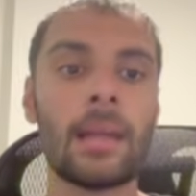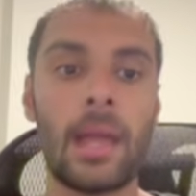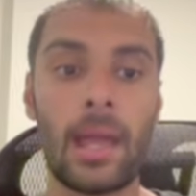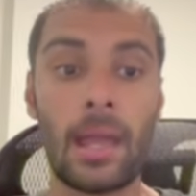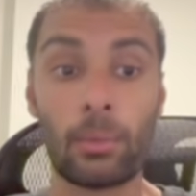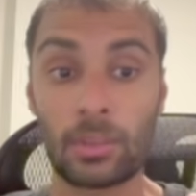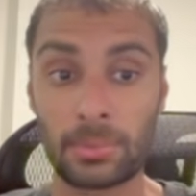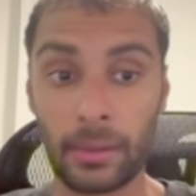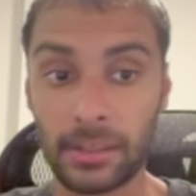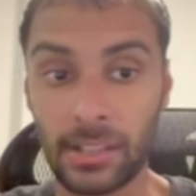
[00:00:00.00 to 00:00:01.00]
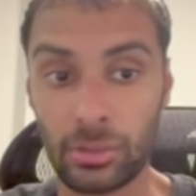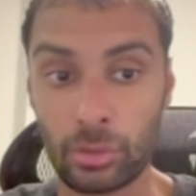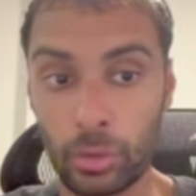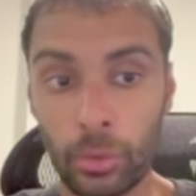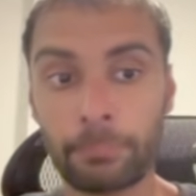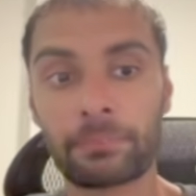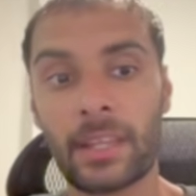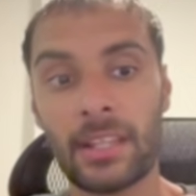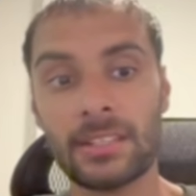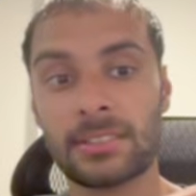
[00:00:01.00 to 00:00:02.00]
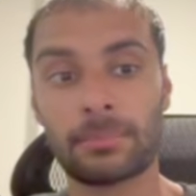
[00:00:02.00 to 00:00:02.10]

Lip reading: and what Smartlead lets you do is